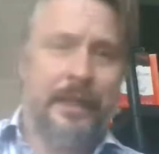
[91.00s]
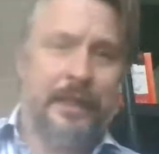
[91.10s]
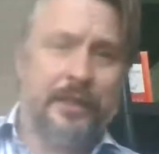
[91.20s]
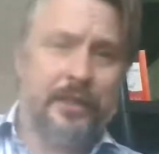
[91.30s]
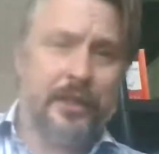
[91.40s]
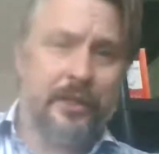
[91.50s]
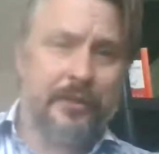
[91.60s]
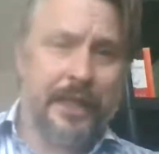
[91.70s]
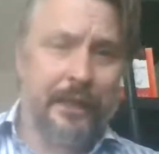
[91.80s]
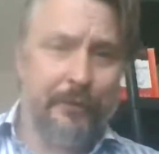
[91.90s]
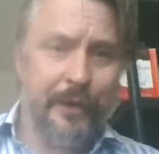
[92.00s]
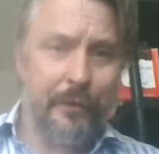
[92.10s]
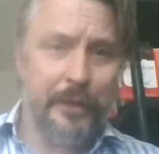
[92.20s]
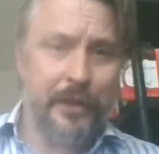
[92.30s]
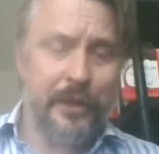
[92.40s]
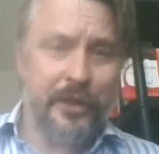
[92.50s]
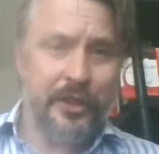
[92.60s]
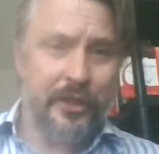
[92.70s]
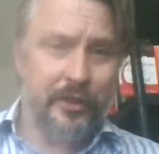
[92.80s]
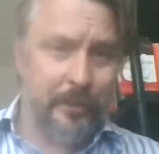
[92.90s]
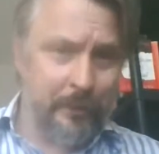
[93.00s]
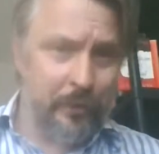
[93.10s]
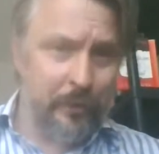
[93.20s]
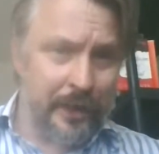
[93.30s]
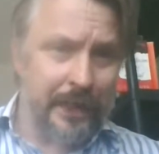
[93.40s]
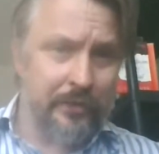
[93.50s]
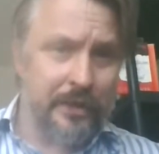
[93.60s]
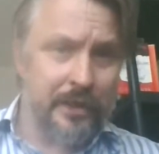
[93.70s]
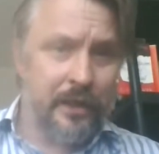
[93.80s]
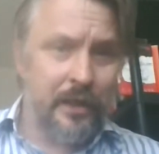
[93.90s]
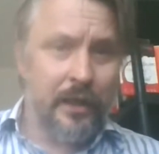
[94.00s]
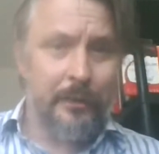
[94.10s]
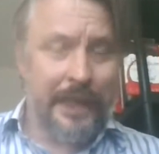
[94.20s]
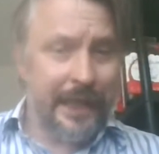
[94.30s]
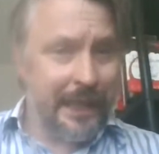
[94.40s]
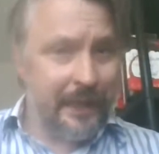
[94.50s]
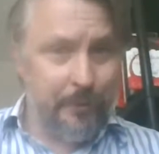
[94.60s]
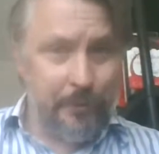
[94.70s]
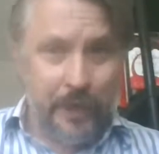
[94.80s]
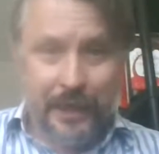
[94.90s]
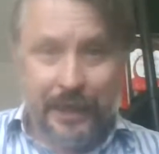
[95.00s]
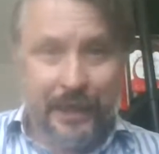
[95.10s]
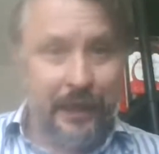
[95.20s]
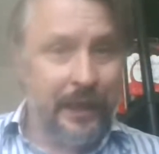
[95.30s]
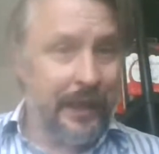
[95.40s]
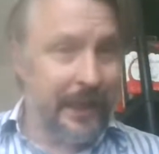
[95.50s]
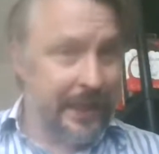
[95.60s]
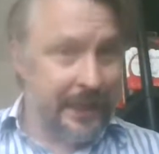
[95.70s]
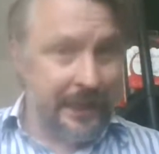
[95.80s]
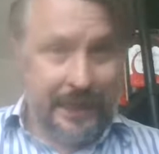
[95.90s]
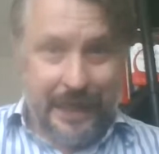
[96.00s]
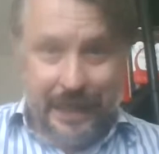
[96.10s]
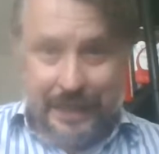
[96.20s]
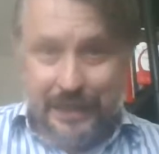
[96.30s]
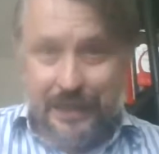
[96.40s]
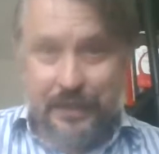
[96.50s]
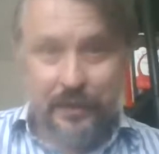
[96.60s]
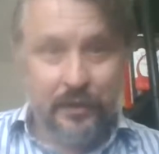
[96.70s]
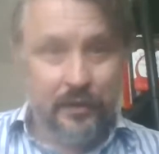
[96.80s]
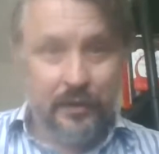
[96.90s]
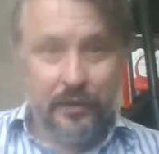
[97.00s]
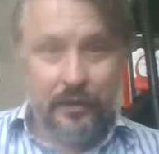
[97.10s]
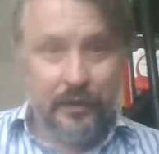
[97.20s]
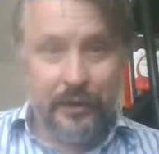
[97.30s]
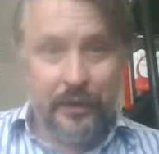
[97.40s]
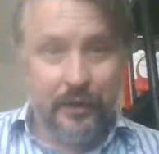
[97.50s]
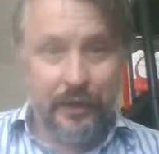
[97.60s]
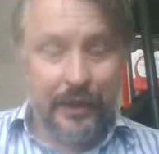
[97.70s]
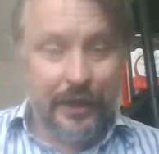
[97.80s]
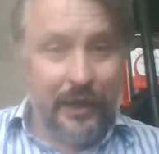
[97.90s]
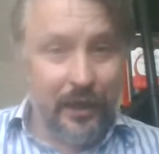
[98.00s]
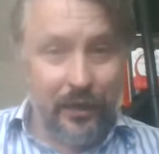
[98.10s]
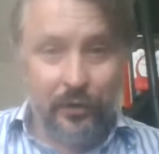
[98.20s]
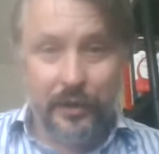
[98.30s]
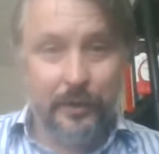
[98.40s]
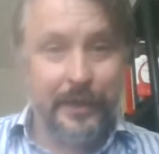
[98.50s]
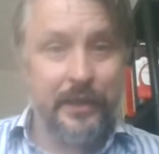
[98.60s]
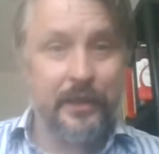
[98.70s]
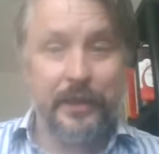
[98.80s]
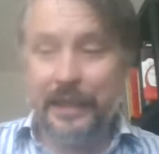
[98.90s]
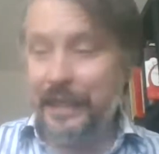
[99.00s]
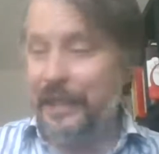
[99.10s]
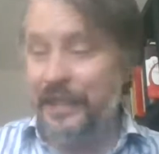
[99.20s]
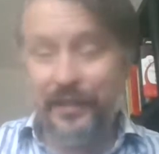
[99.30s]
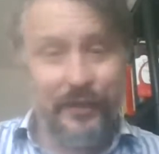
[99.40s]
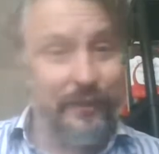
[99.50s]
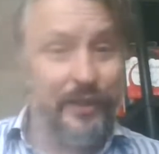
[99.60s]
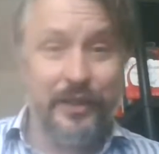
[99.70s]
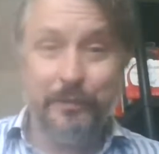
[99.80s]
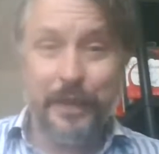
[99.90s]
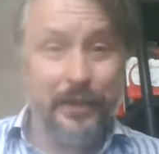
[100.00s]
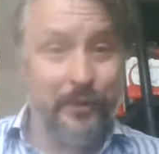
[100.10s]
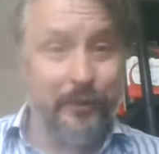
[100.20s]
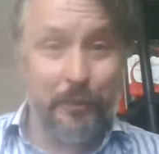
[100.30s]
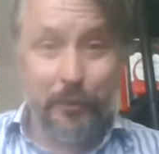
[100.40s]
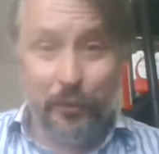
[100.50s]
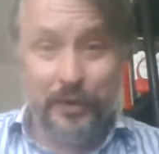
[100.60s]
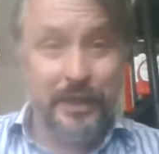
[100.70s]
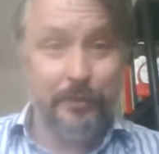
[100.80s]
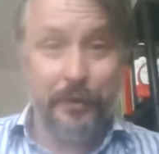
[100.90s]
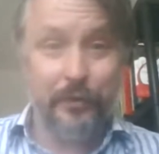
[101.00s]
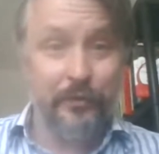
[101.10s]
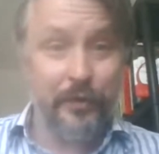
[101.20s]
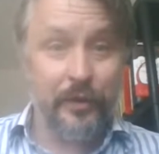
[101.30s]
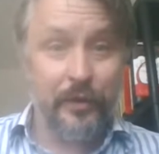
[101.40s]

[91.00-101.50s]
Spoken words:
had Charles K. Feldman showed a bit more nous. I mean, he had the money, he had the cast, a lot could have been done. He could have even done better with a Bond spoof,